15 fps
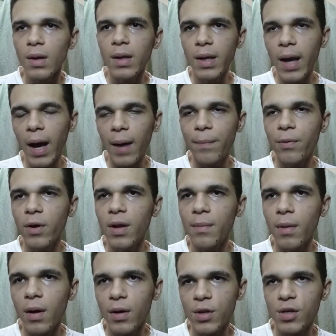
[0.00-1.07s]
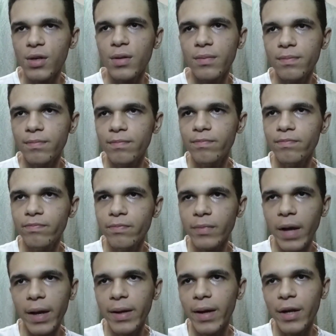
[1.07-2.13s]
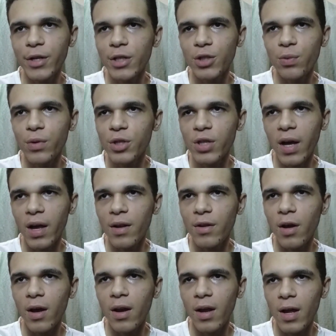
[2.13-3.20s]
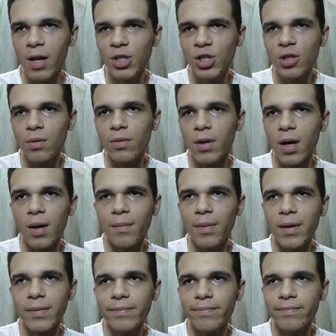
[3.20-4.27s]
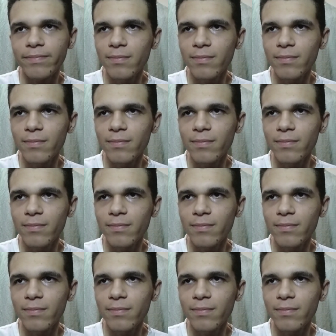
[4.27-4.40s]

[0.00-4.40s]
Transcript: Yeah, pretty much. I, I just wish I hadn't done it. It's so dumb, but...